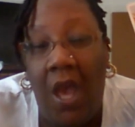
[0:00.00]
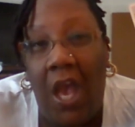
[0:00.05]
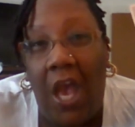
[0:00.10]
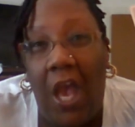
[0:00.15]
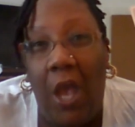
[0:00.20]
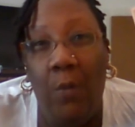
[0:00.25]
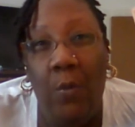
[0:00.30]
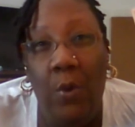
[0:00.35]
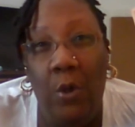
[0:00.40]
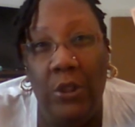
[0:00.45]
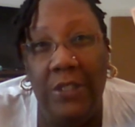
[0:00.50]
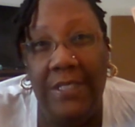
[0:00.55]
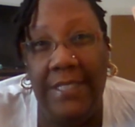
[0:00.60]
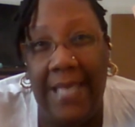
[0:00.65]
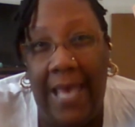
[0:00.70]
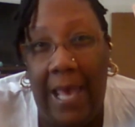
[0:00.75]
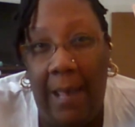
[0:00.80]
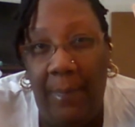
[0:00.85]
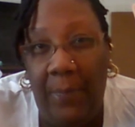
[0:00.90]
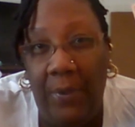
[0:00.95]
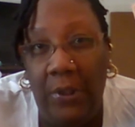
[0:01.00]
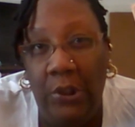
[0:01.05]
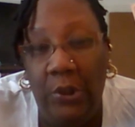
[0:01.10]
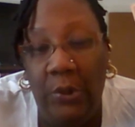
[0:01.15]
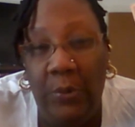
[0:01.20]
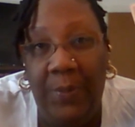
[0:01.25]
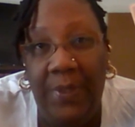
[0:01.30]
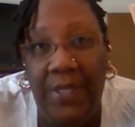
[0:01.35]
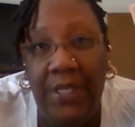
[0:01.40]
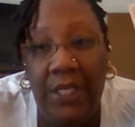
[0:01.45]
And we're going to tap a
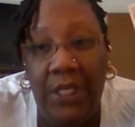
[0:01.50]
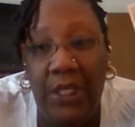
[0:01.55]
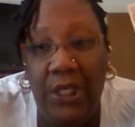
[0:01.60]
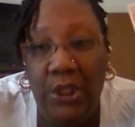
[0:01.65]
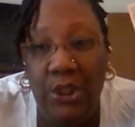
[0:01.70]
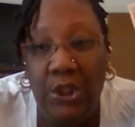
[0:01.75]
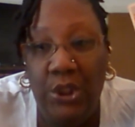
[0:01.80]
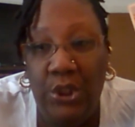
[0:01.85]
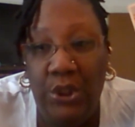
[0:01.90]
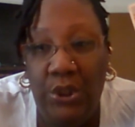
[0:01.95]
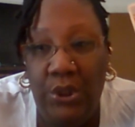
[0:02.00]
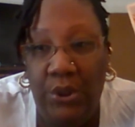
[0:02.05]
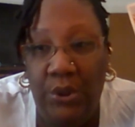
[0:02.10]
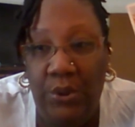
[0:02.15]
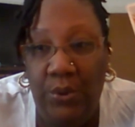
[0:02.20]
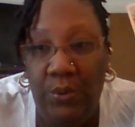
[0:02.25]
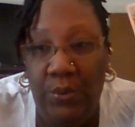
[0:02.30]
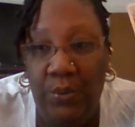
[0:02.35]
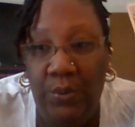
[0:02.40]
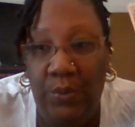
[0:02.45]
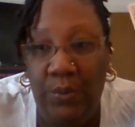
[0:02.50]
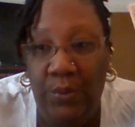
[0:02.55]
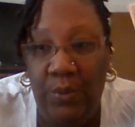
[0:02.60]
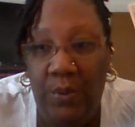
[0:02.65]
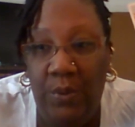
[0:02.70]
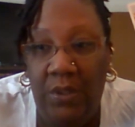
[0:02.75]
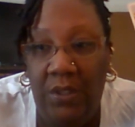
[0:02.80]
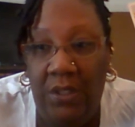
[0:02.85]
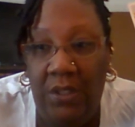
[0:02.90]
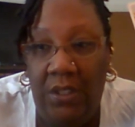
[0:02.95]
little bit into
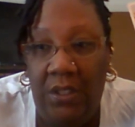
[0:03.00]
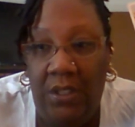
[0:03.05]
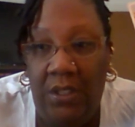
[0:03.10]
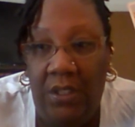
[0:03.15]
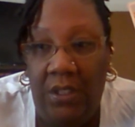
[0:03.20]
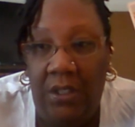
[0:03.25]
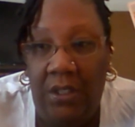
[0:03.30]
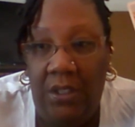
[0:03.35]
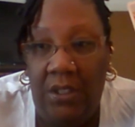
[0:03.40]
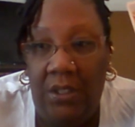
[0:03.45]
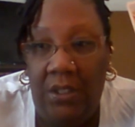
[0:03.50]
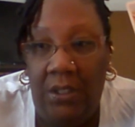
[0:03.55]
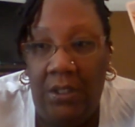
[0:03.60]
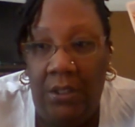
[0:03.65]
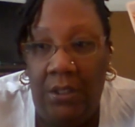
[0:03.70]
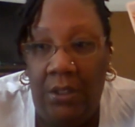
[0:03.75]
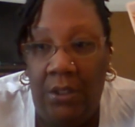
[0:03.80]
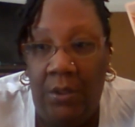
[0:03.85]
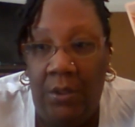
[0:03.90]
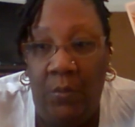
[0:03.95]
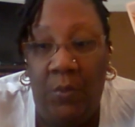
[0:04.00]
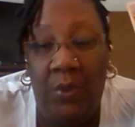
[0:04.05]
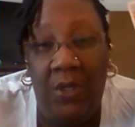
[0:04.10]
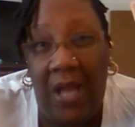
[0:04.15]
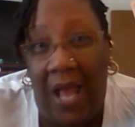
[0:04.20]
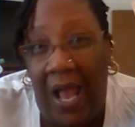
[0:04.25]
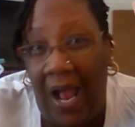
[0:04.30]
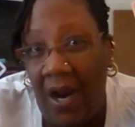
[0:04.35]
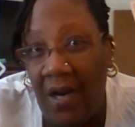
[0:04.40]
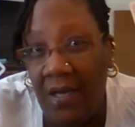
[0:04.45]

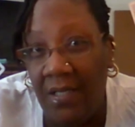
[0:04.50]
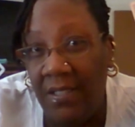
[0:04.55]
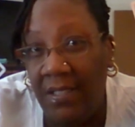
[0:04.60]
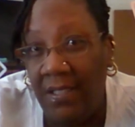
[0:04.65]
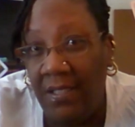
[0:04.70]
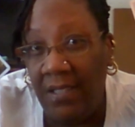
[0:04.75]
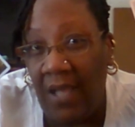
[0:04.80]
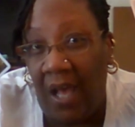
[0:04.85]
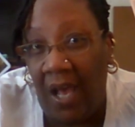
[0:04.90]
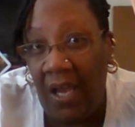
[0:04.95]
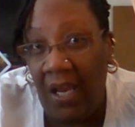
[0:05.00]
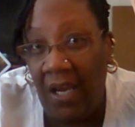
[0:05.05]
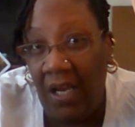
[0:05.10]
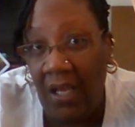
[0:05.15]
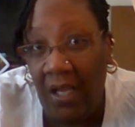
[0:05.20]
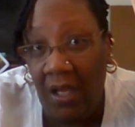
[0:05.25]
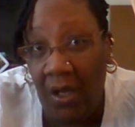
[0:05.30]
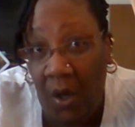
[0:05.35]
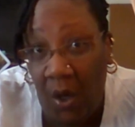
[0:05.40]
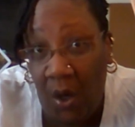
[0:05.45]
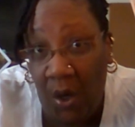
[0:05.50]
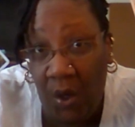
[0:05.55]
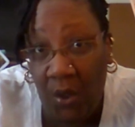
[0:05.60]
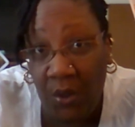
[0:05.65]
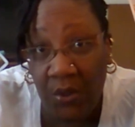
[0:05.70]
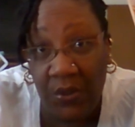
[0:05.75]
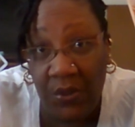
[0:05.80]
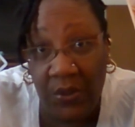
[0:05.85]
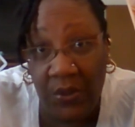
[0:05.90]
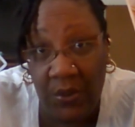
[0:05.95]
what our society
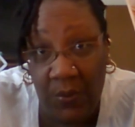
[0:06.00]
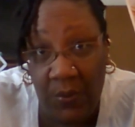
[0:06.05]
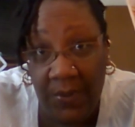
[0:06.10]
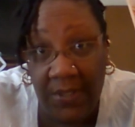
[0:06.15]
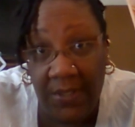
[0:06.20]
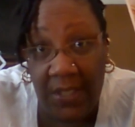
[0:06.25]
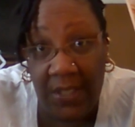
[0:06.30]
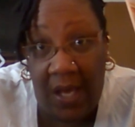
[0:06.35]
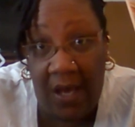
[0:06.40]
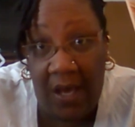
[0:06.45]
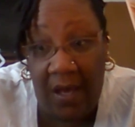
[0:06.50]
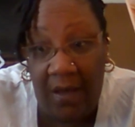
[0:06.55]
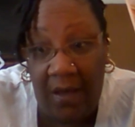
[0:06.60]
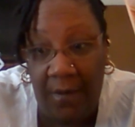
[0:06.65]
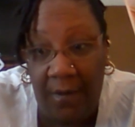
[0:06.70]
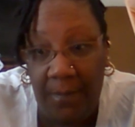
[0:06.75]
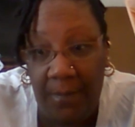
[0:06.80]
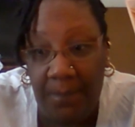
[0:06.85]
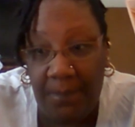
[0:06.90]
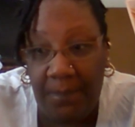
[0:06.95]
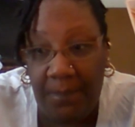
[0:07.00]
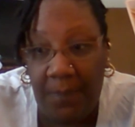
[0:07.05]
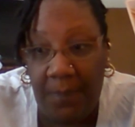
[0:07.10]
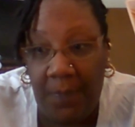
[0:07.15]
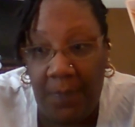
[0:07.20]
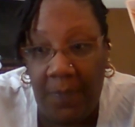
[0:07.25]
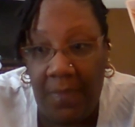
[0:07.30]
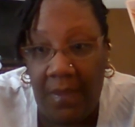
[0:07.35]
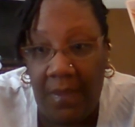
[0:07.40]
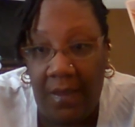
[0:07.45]
calls suicide.
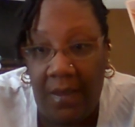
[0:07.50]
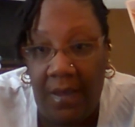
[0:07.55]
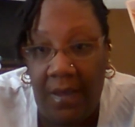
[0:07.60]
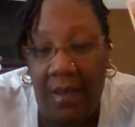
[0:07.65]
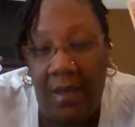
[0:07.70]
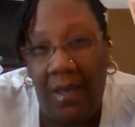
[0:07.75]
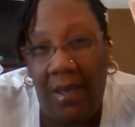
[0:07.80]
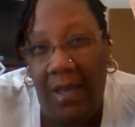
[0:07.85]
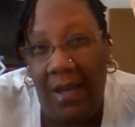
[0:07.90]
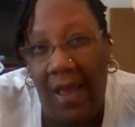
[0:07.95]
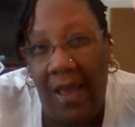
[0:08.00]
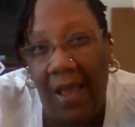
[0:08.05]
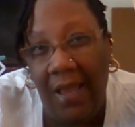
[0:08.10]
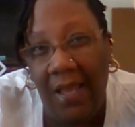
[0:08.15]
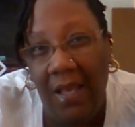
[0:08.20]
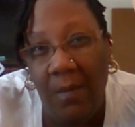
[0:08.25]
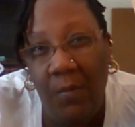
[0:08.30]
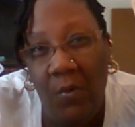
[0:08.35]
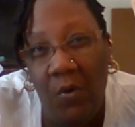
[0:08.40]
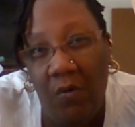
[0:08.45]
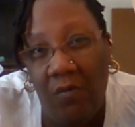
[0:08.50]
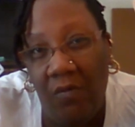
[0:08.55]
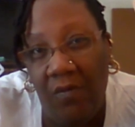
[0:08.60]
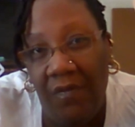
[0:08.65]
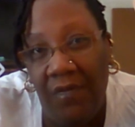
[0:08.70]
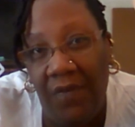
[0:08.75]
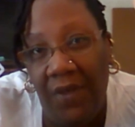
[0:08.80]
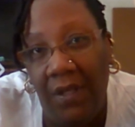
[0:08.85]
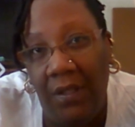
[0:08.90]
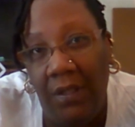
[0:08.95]
And I am going to
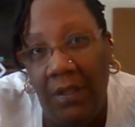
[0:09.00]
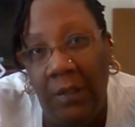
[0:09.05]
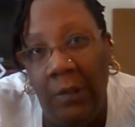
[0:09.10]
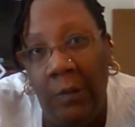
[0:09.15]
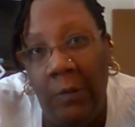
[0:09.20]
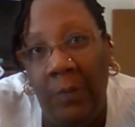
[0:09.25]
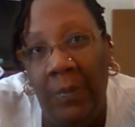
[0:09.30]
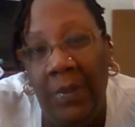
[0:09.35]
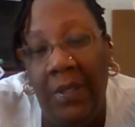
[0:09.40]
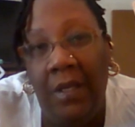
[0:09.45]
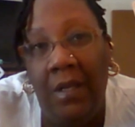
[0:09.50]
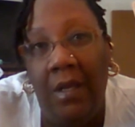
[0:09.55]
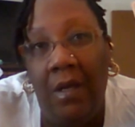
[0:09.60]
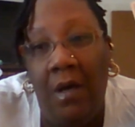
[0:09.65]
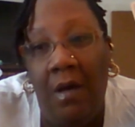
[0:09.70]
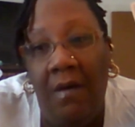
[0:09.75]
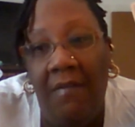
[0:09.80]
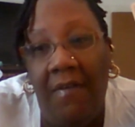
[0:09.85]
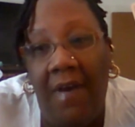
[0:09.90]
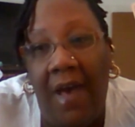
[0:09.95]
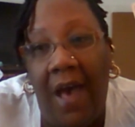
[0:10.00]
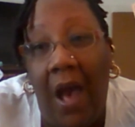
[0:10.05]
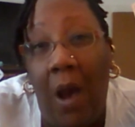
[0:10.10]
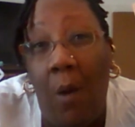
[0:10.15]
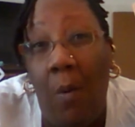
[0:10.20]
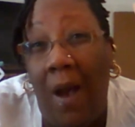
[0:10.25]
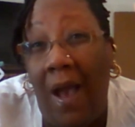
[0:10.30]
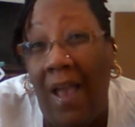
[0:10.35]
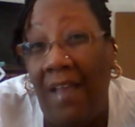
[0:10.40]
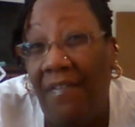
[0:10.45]
reveal a little bit of
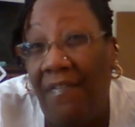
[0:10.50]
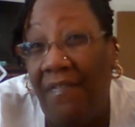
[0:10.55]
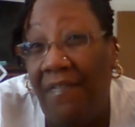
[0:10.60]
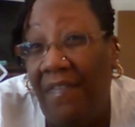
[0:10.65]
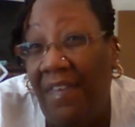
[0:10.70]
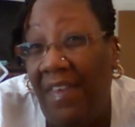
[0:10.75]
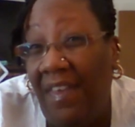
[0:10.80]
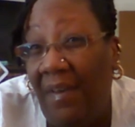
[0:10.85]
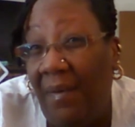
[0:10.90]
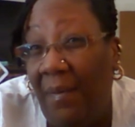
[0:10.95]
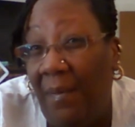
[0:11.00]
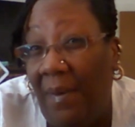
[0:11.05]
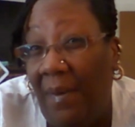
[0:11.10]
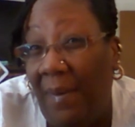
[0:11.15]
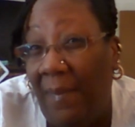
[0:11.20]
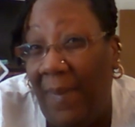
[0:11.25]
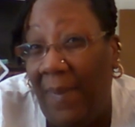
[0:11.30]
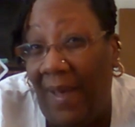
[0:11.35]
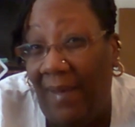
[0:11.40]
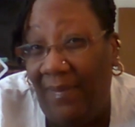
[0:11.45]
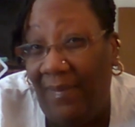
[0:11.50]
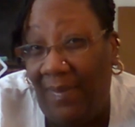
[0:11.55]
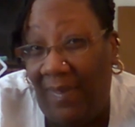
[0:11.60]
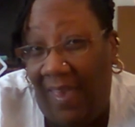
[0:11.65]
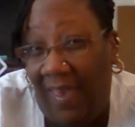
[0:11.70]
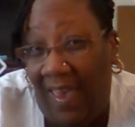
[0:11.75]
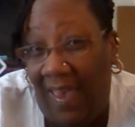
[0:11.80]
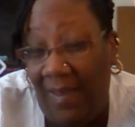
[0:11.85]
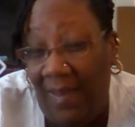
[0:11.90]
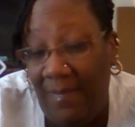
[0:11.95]
how I feel about
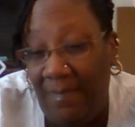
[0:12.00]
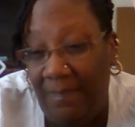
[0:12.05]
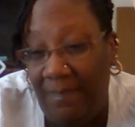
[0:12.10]
that,